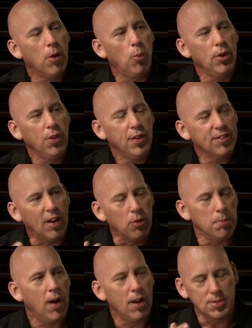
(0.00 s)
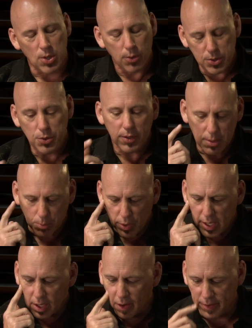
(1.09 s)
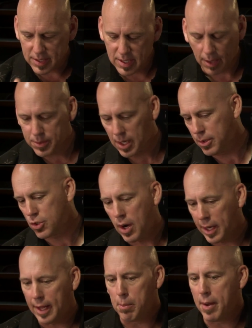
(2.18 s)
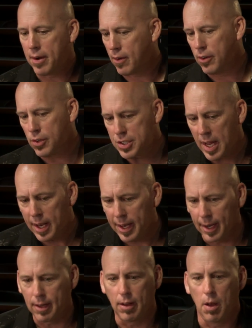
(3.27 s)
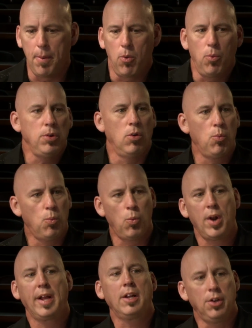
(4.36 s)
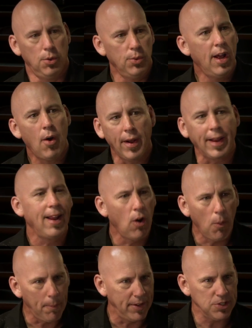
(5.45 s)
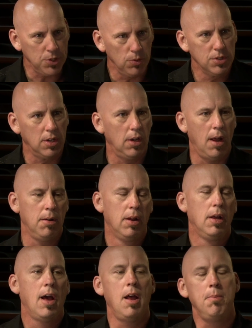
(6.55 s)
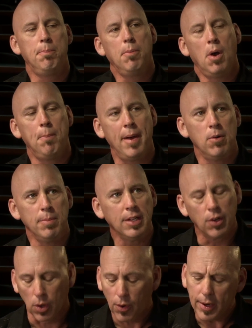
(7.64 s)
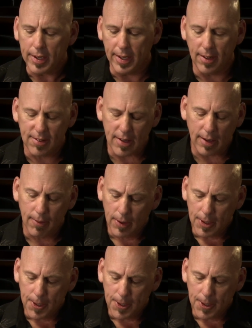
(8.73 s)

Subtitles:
One of the things that so I was doing some reading on this, and I was trying to get a better understanding about what I can do and how I can help my students and better meet their learning needs. And